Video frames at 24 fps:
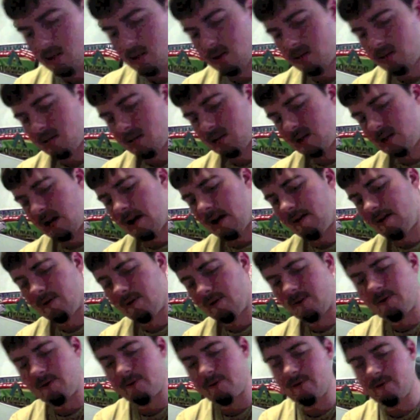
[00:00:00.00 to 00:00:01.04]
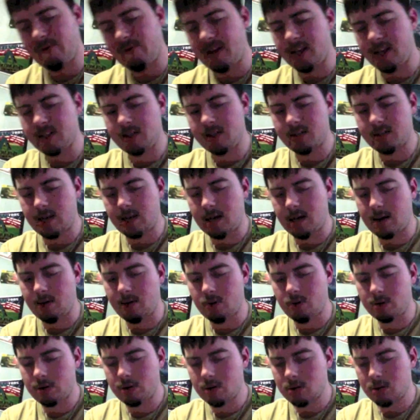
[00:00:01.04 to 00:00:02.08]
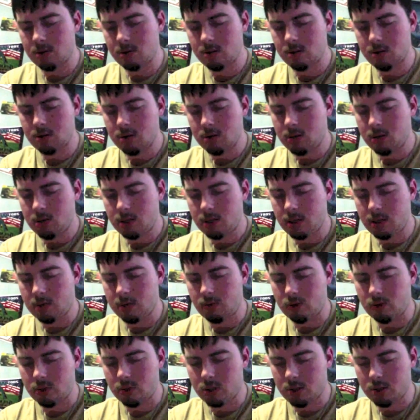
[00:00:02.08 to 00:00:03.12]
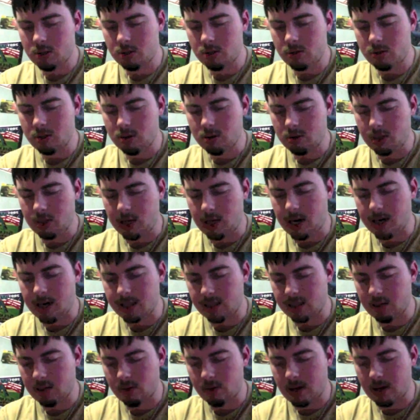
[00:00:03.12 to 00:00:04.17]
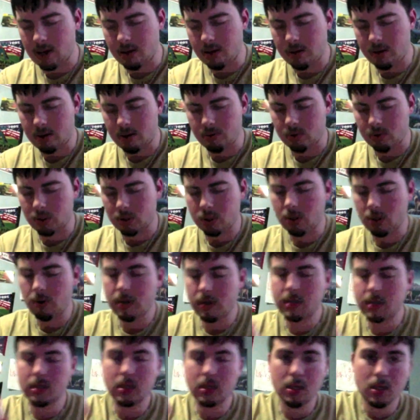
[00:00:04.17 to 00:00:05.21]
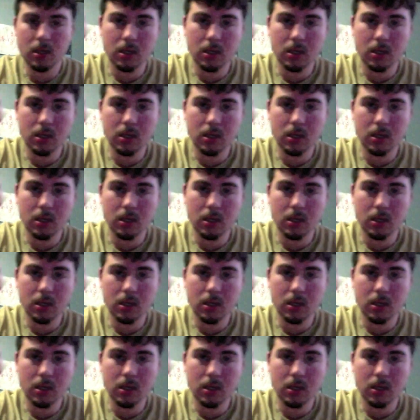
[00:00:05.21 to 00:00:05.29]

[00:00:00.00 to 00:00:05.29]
Since I have the face out, we'll show it, or the eyes out rather. I will show it.